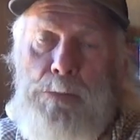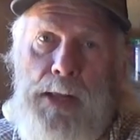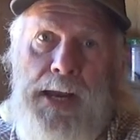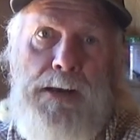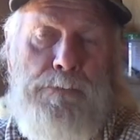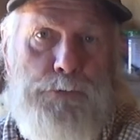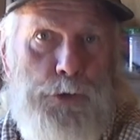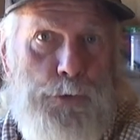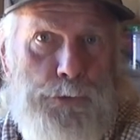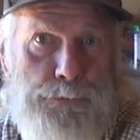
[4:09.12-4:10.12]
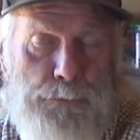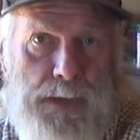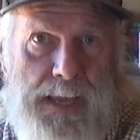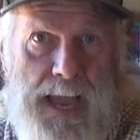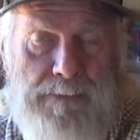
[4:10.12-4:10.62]
blend of 2 to
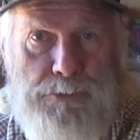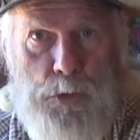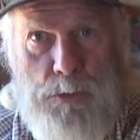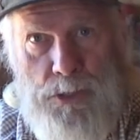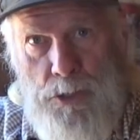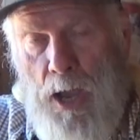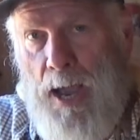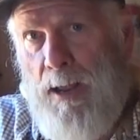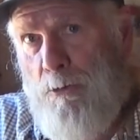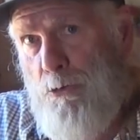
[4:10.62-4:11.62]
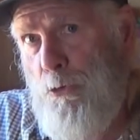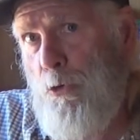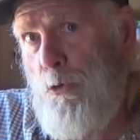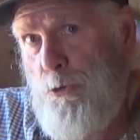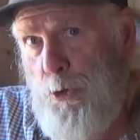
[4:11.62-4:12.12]
3F. So it's not a
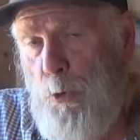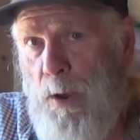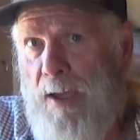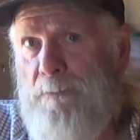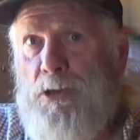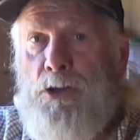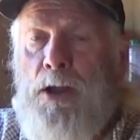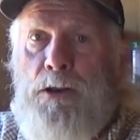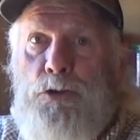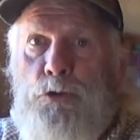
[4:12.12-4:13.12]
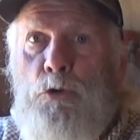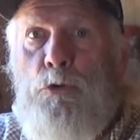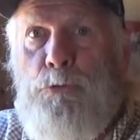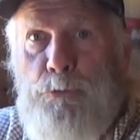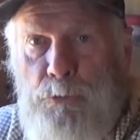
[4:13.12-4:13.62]
true 2F, it's not a
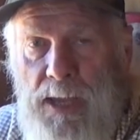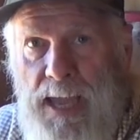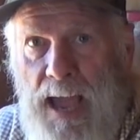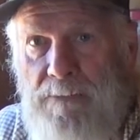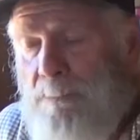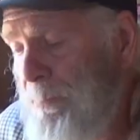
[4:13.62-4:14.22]
true 3F.